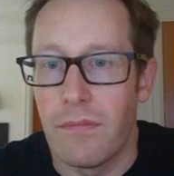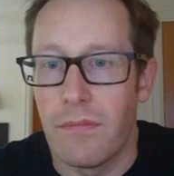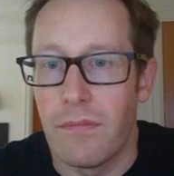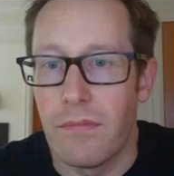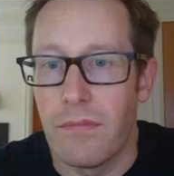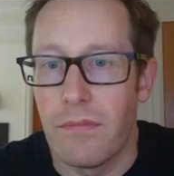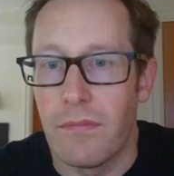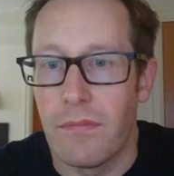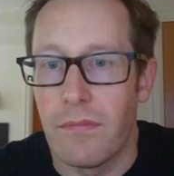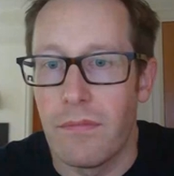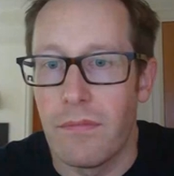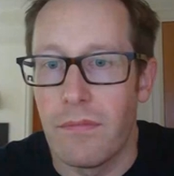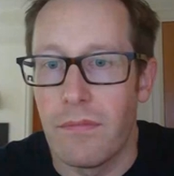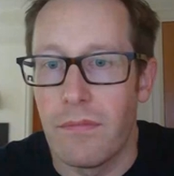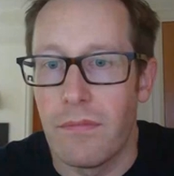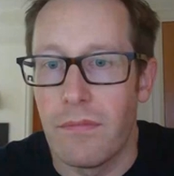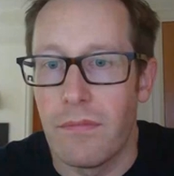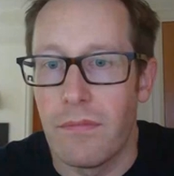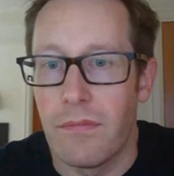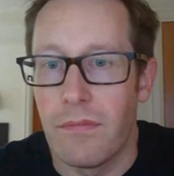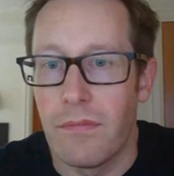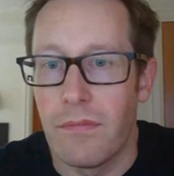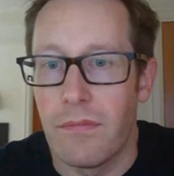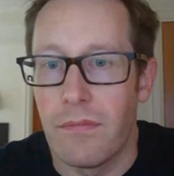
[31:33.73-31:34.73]

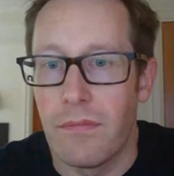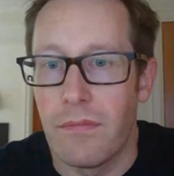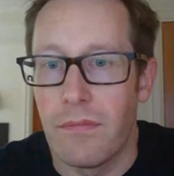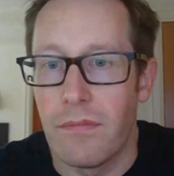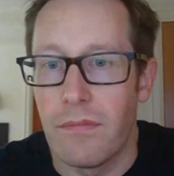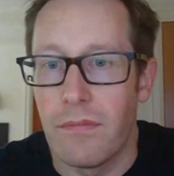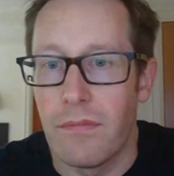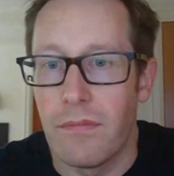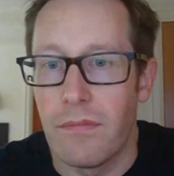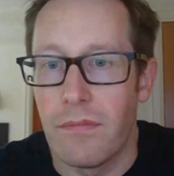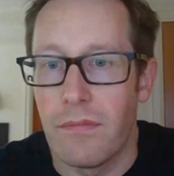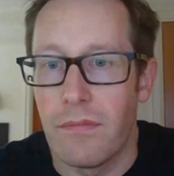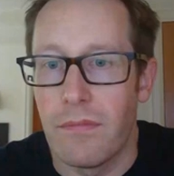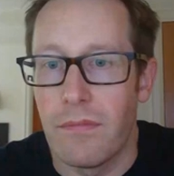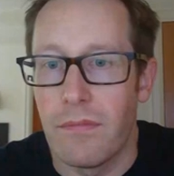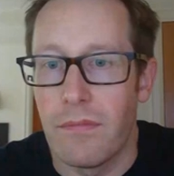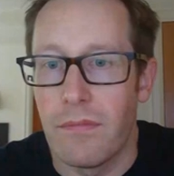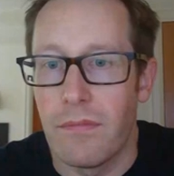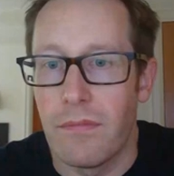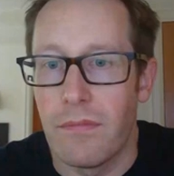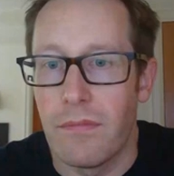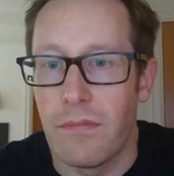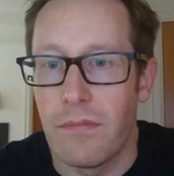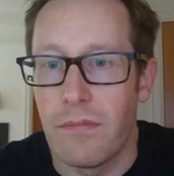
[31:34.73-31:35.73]

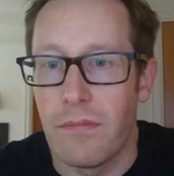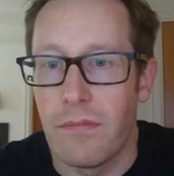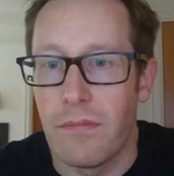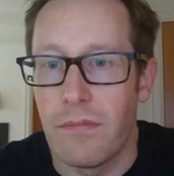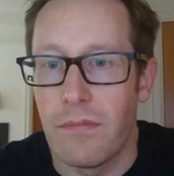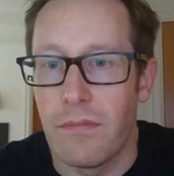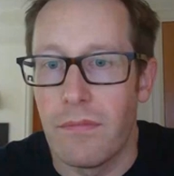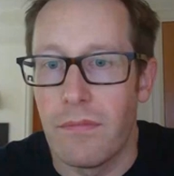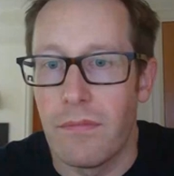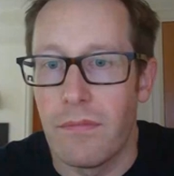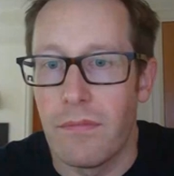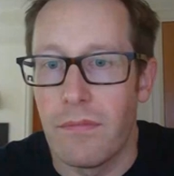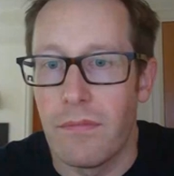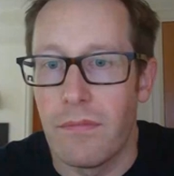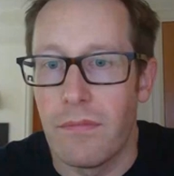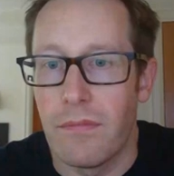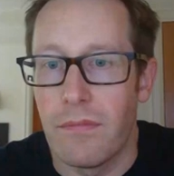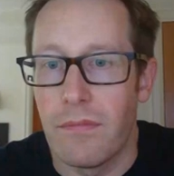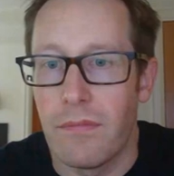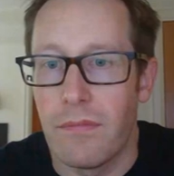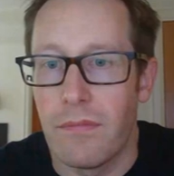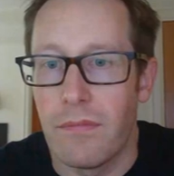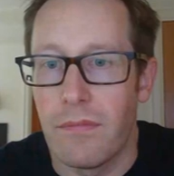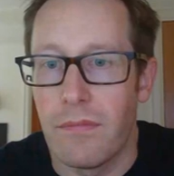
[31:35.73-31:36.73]

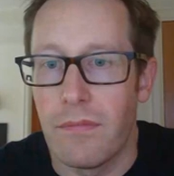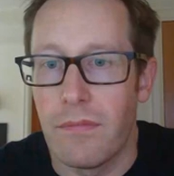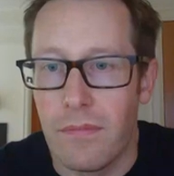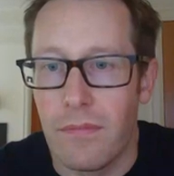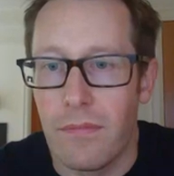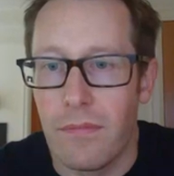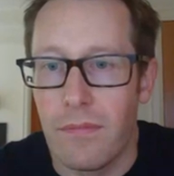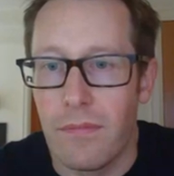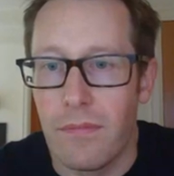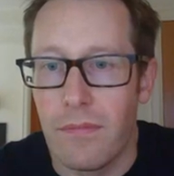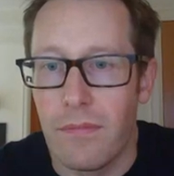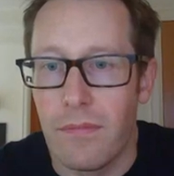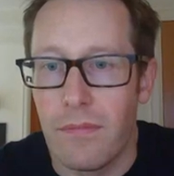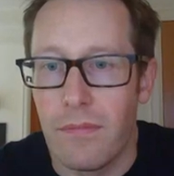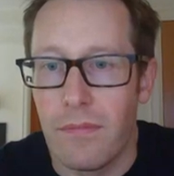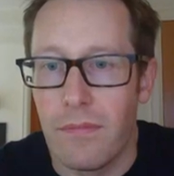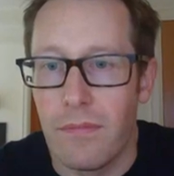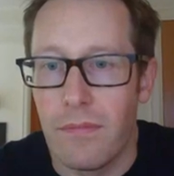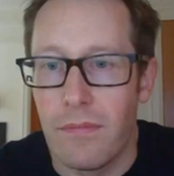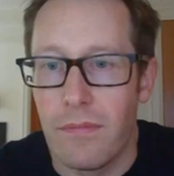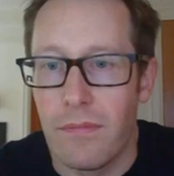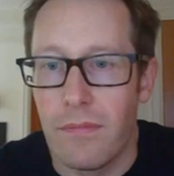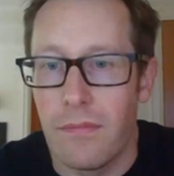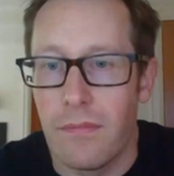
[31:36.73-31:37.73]

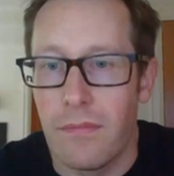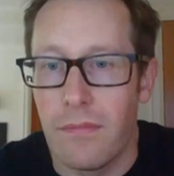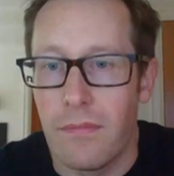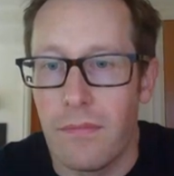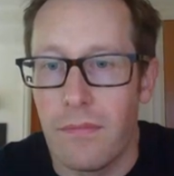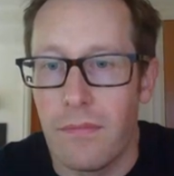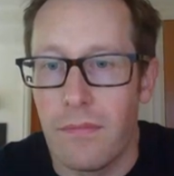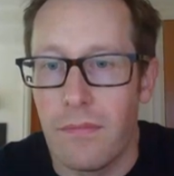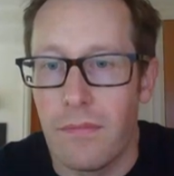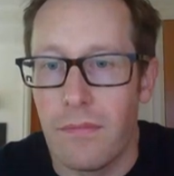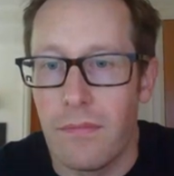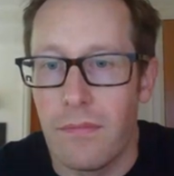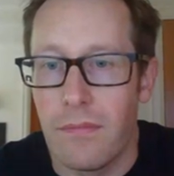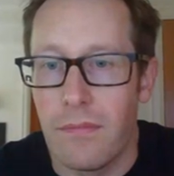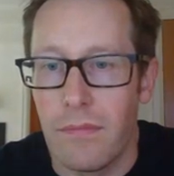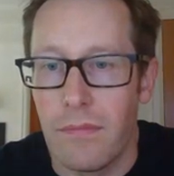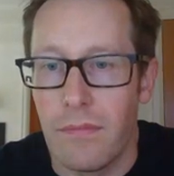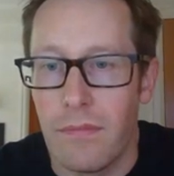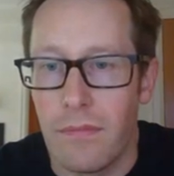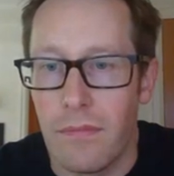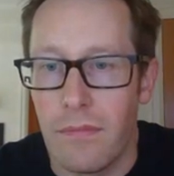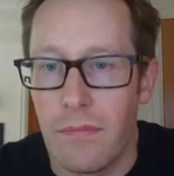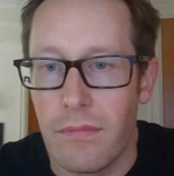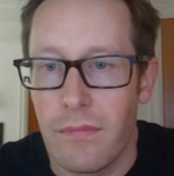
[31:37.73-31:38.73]

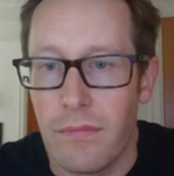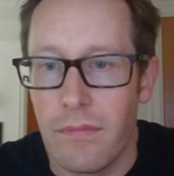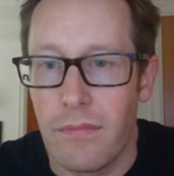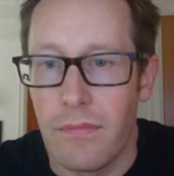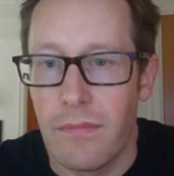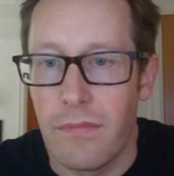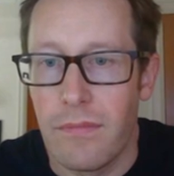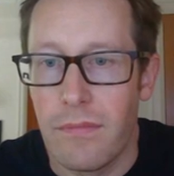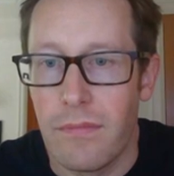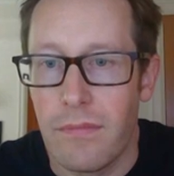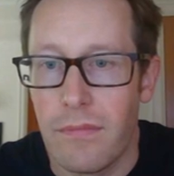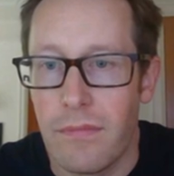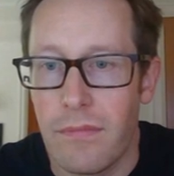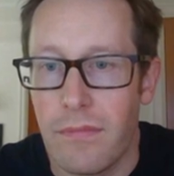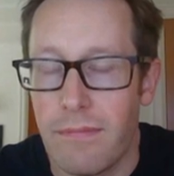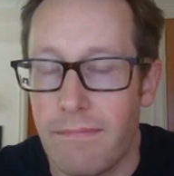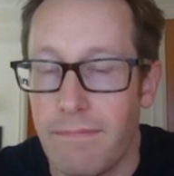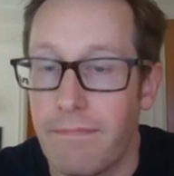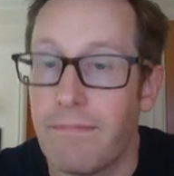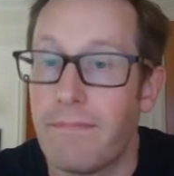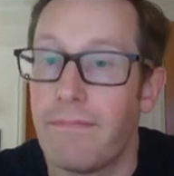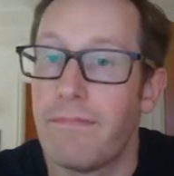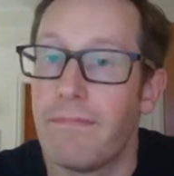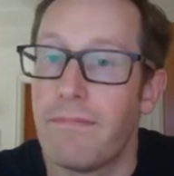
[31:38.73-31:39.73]

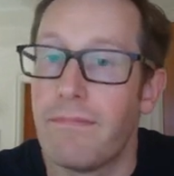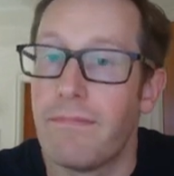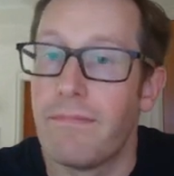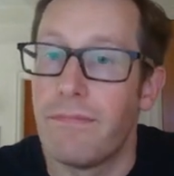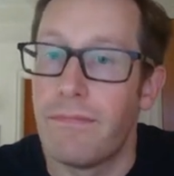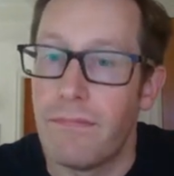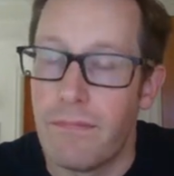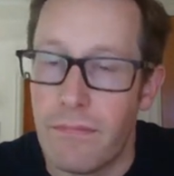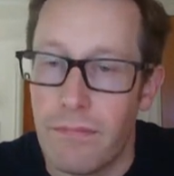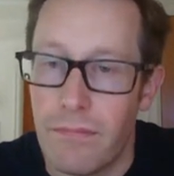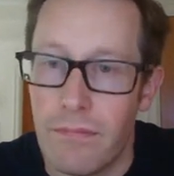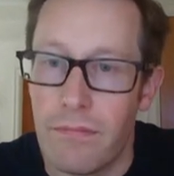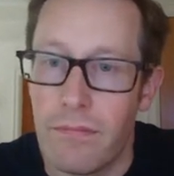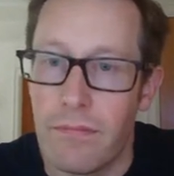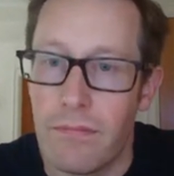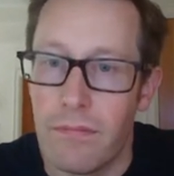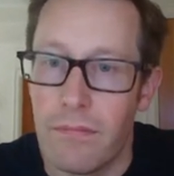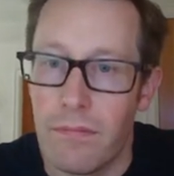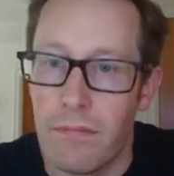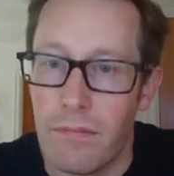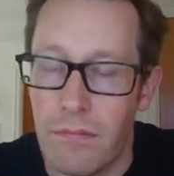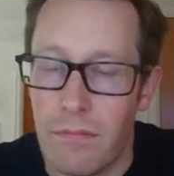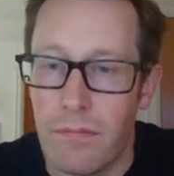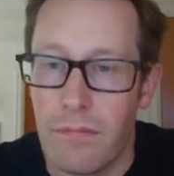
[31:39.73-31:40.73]

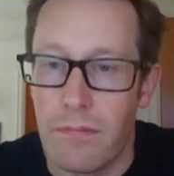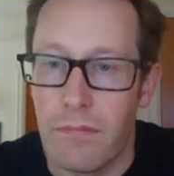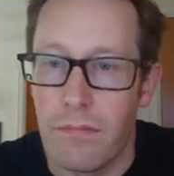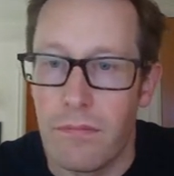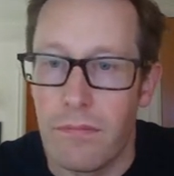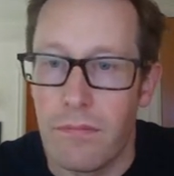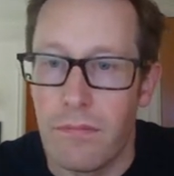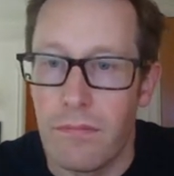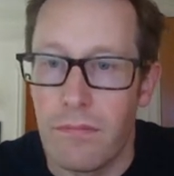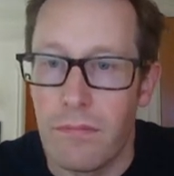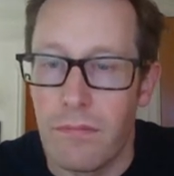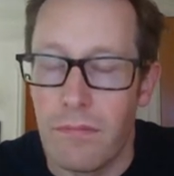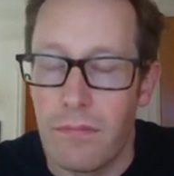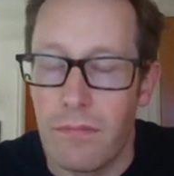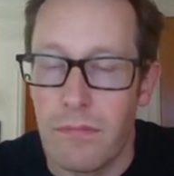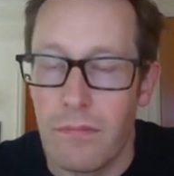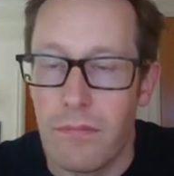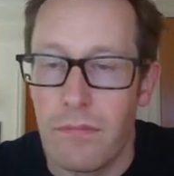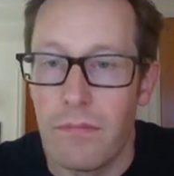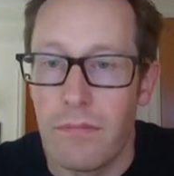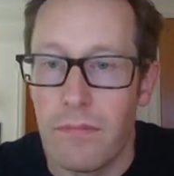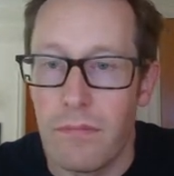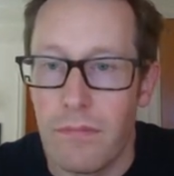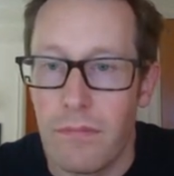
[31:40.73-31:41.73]
The person shown says nothing.